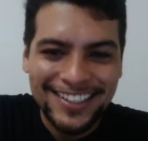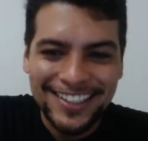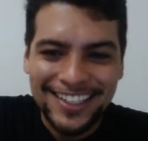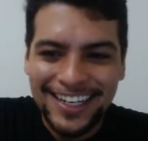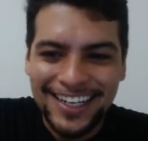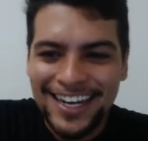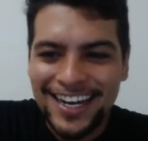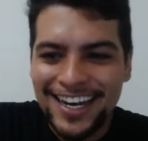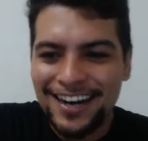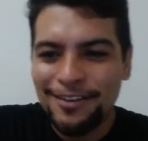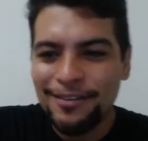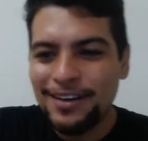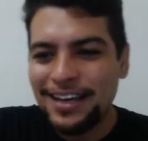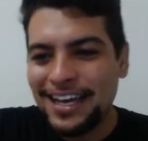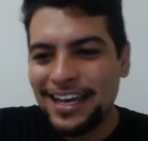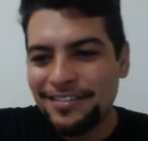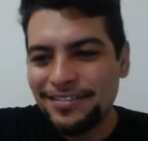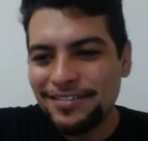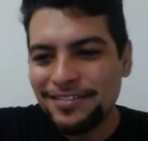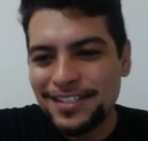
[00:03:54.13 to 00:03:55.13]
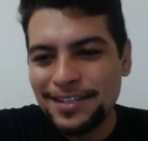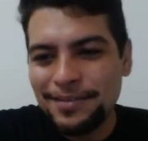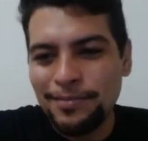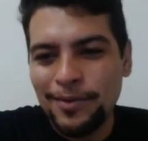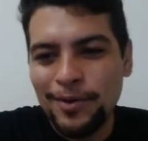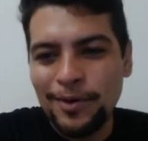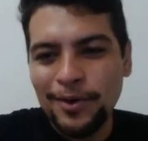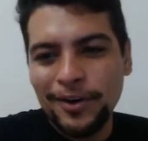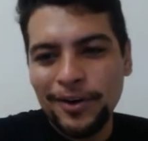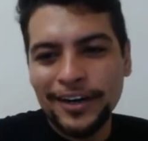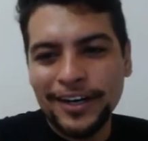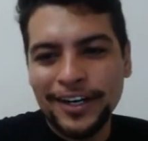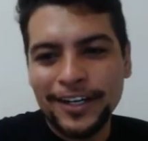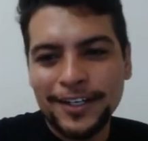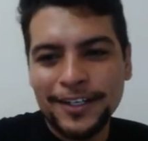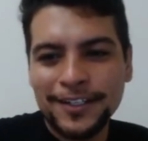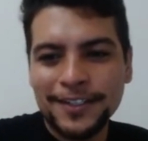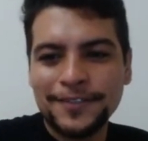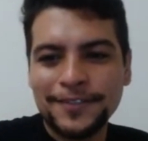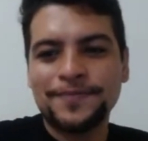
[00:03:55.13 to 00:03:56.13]
Ah, we have some
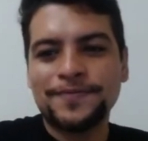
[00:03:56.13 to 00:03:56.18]
more.